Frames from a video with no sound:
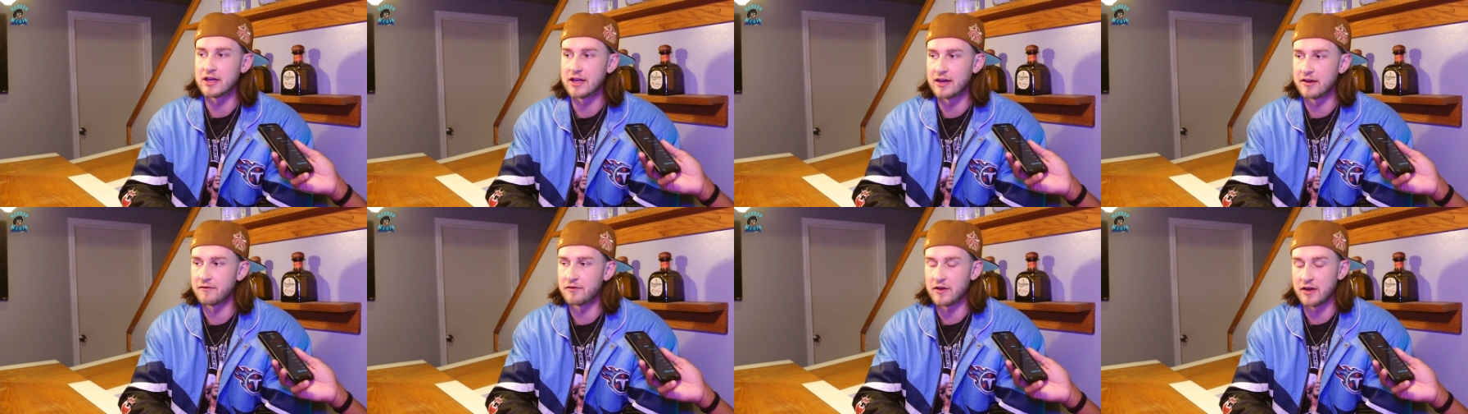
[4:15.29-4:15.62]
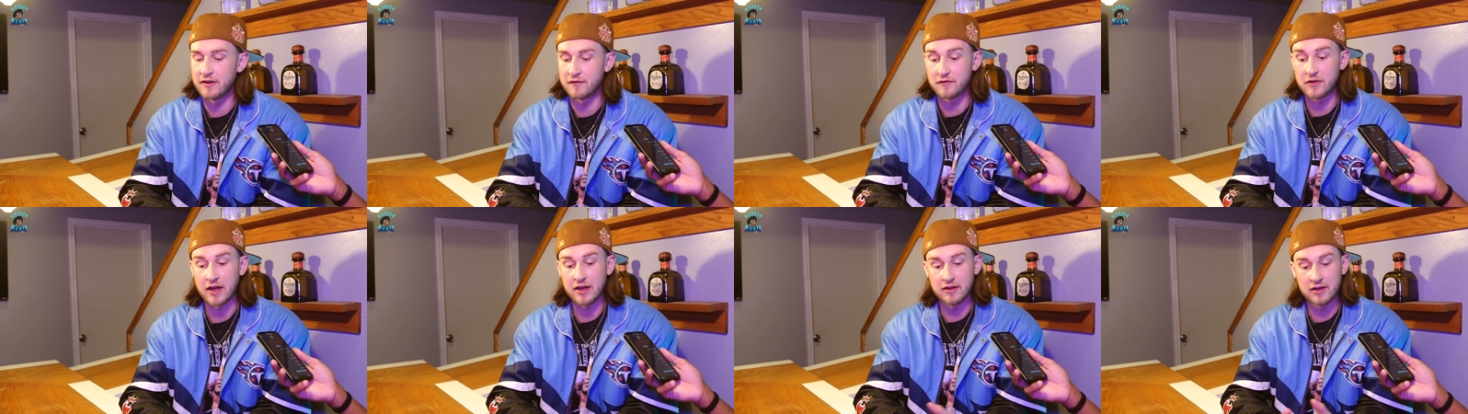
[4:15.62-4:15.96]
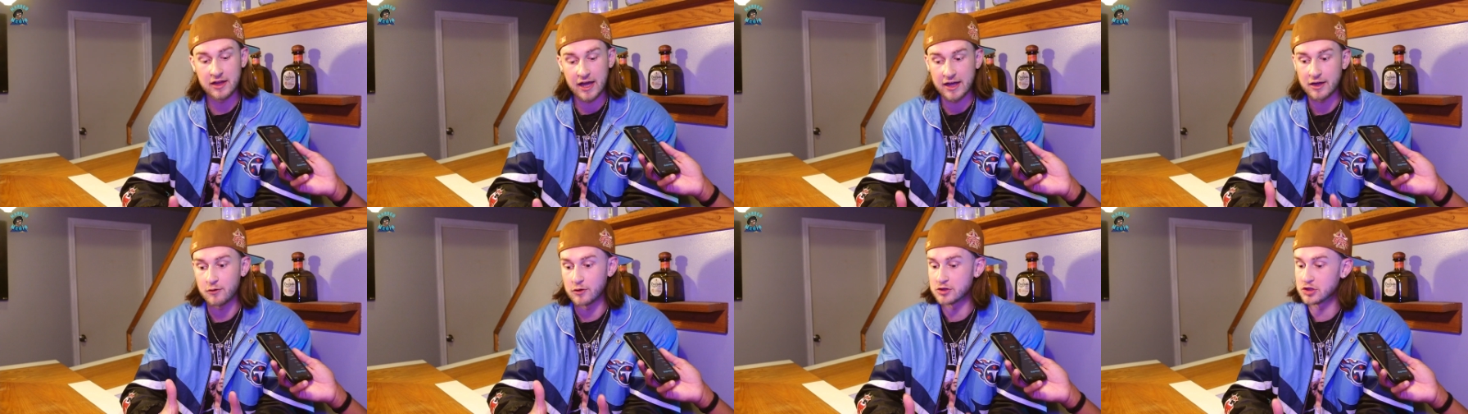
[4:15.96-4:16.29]
And if, if they
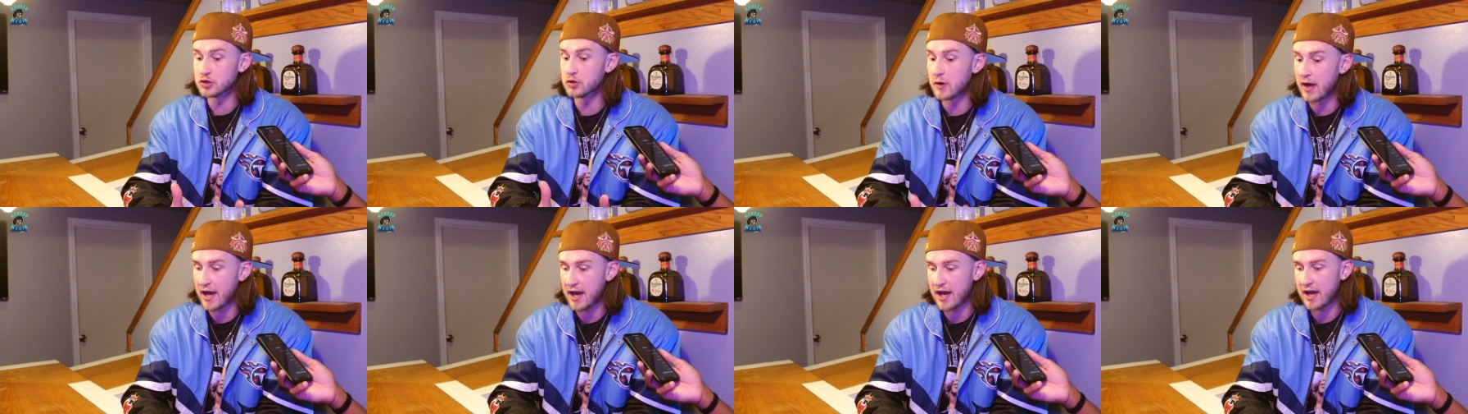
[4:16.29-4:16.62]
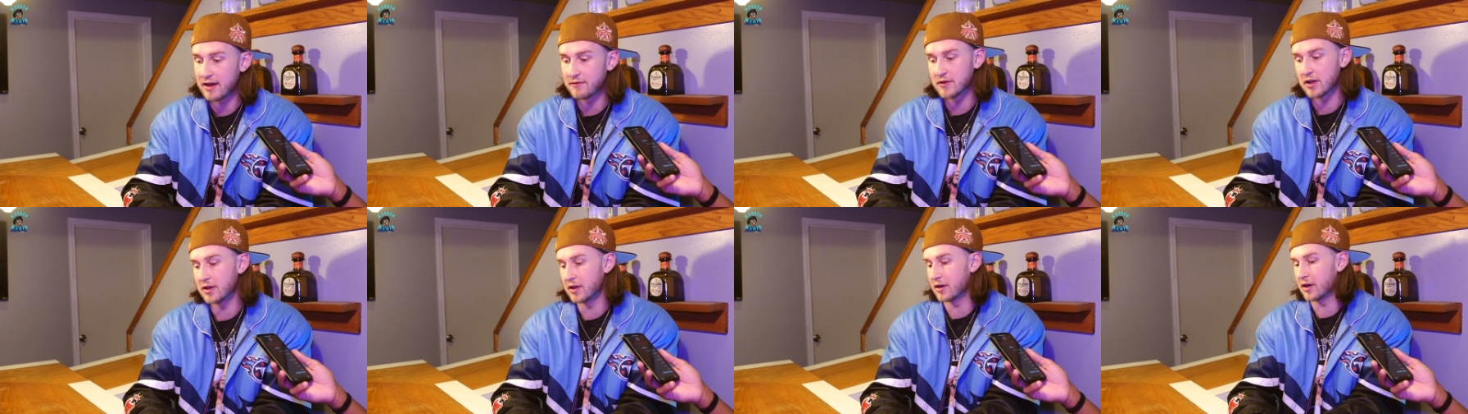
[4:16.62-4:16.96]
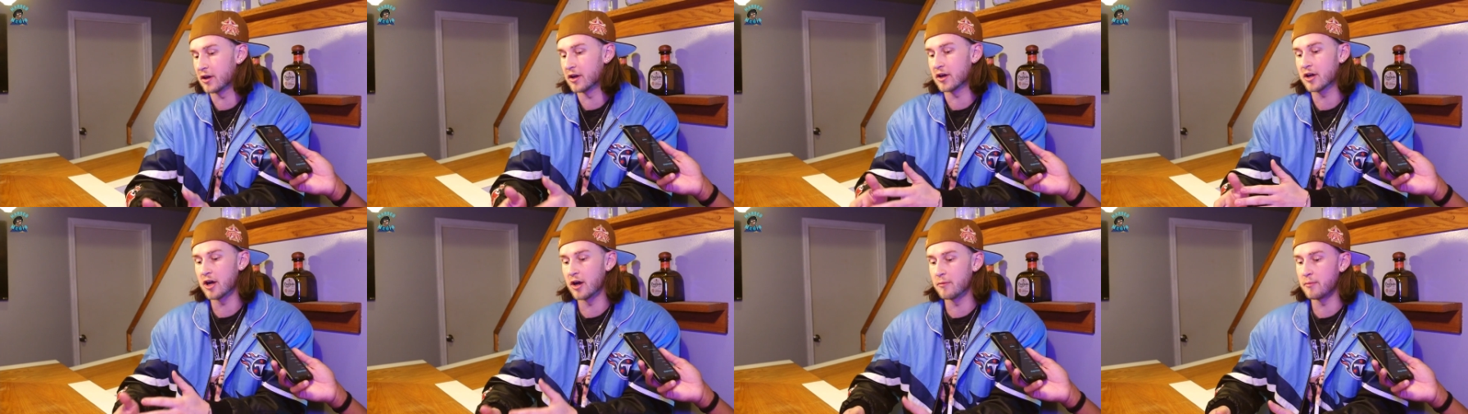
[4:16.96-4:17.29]
like what you have, then they're
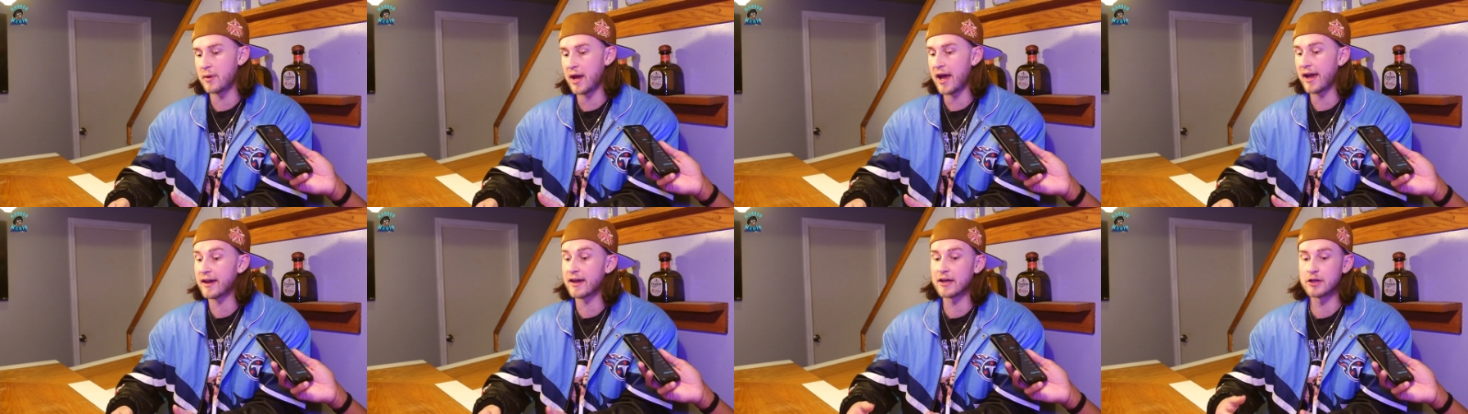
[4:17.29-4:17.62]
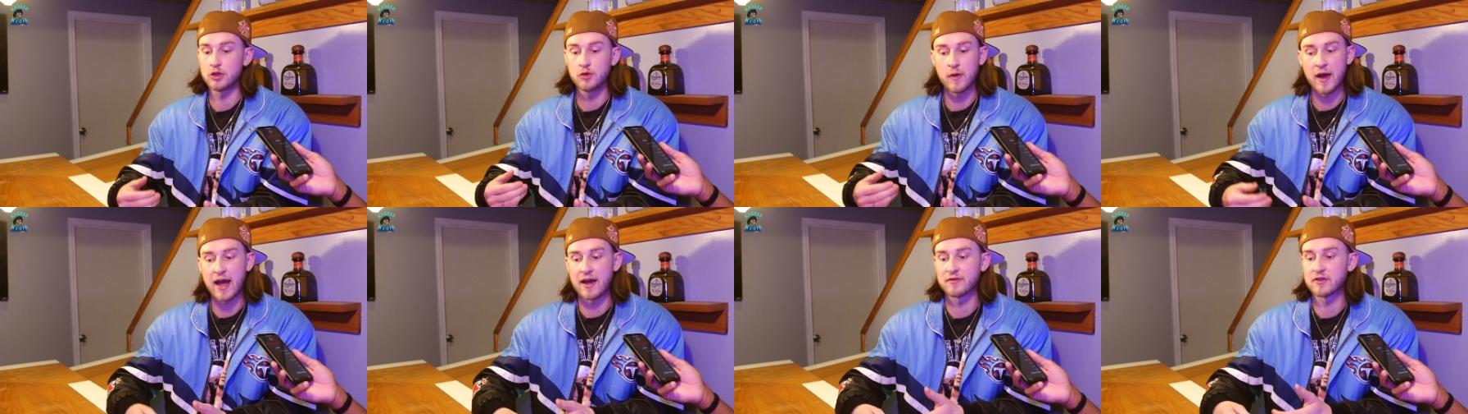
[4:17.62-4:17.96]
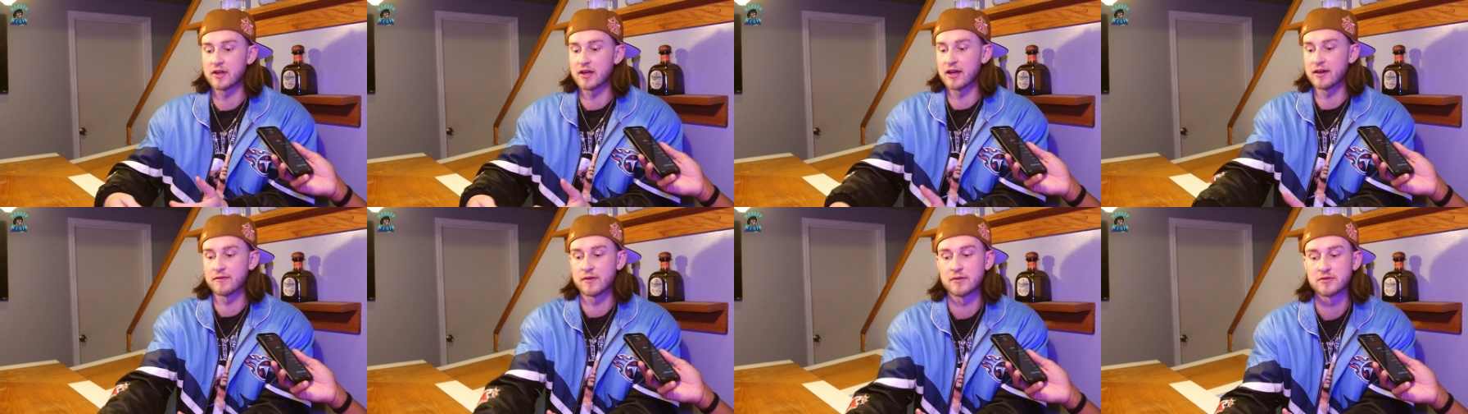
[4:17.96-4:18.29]
going to come back and you have
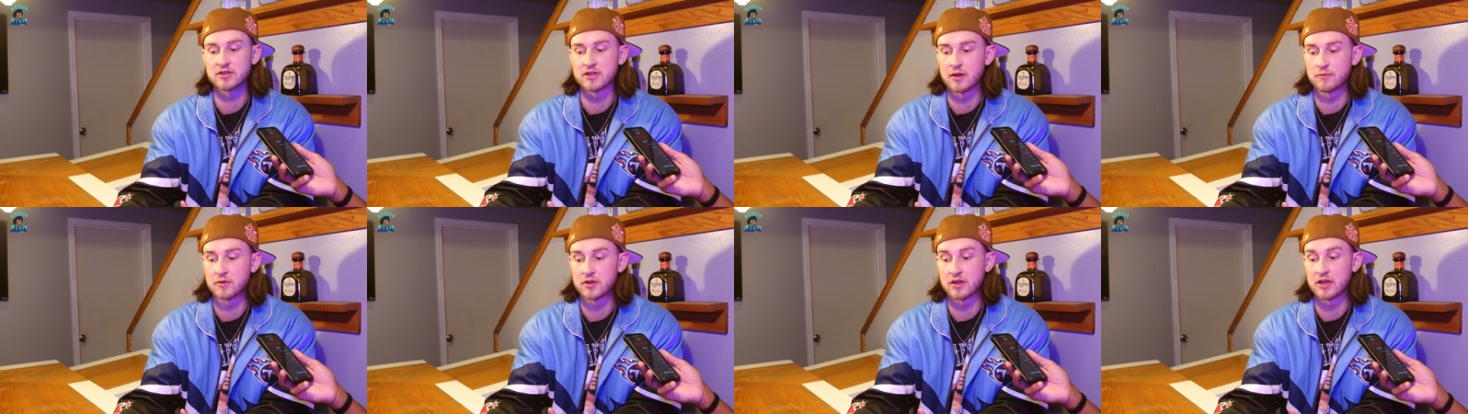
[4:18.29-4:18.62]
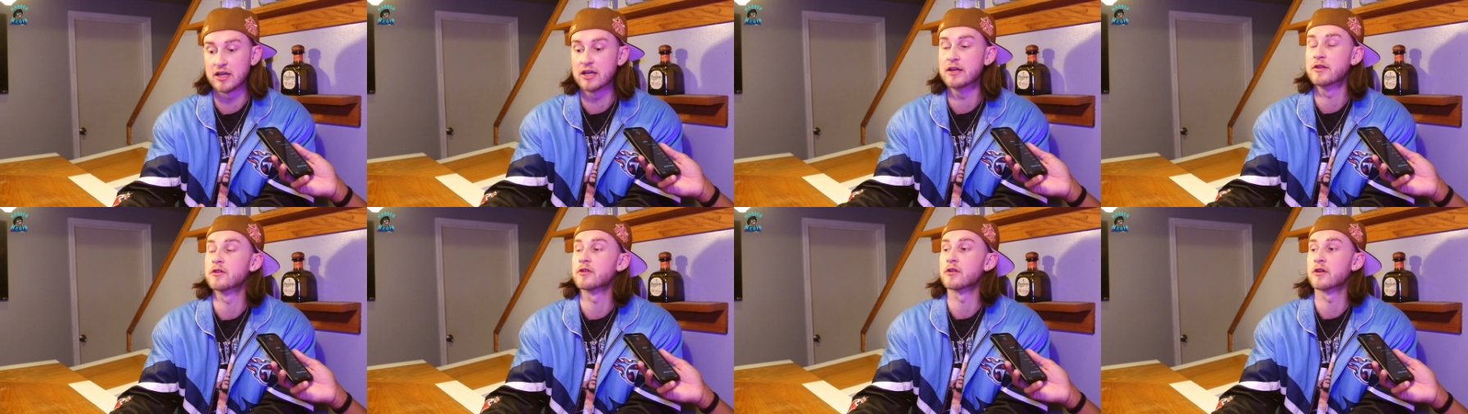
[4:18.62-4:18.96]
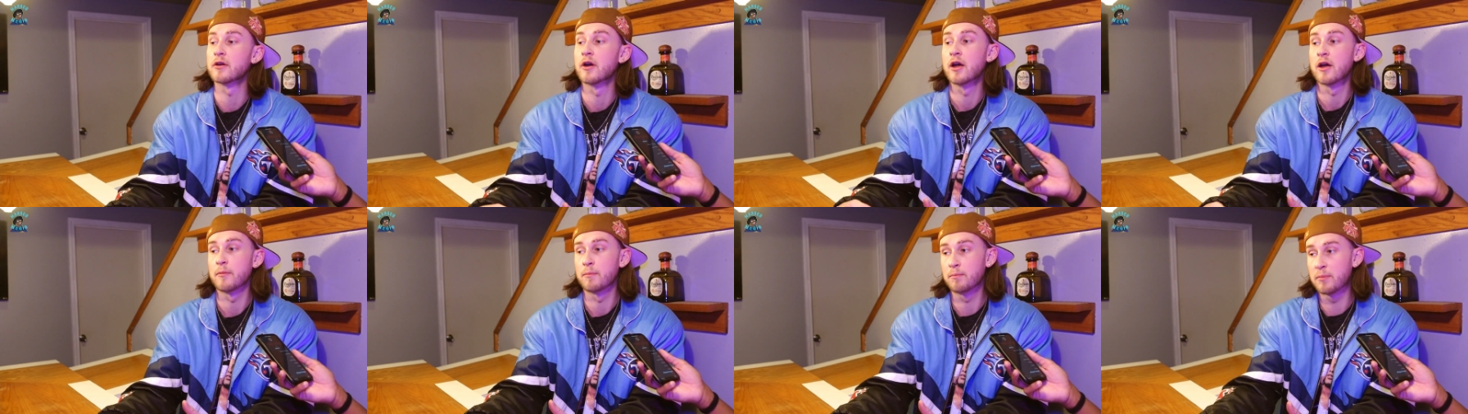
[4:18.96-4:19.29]
to give them something
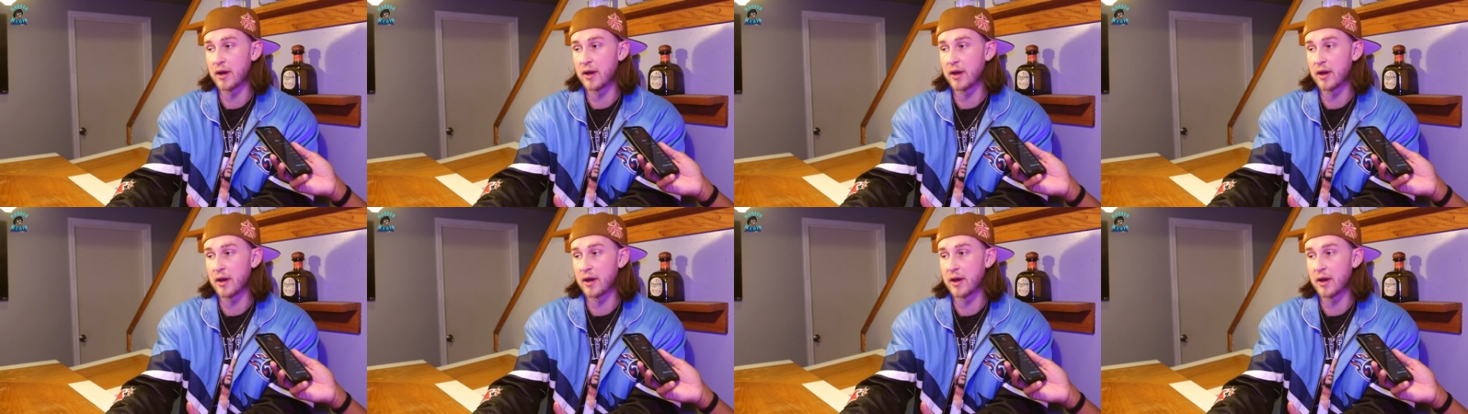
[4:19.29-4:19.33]
either